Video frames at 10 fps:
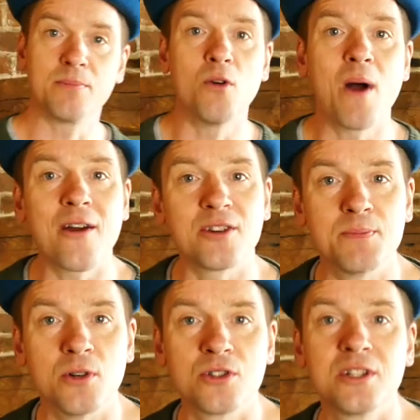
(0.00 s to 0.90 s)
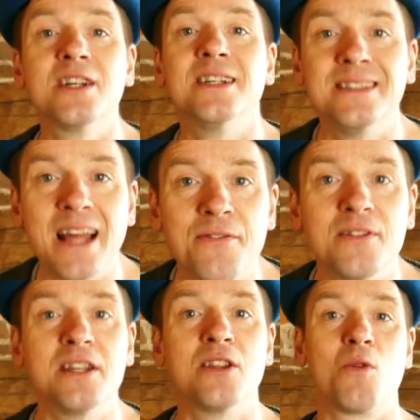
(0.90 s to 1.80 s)
Paul Harris books are
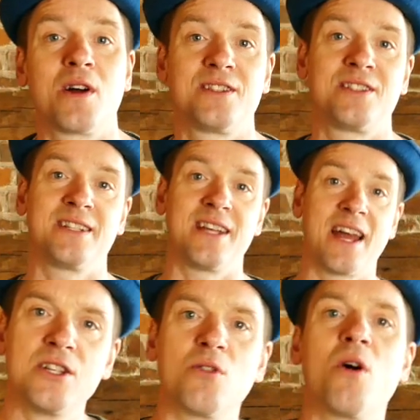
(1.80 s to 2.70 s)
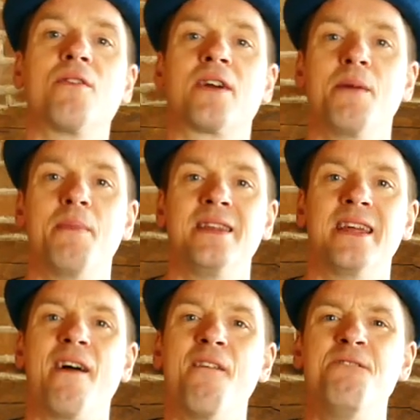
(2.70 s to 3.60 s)
definitely the ones to get. So I recommend
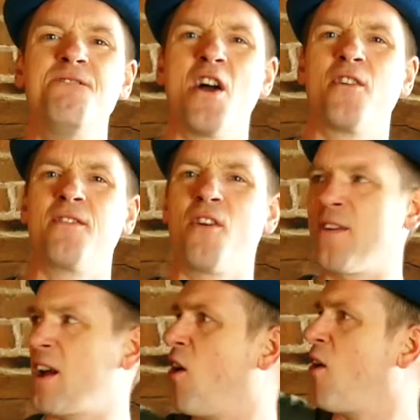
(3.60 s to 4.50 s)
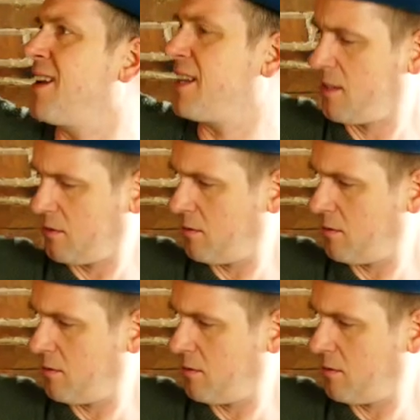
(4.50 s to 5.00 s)
it very, very highly.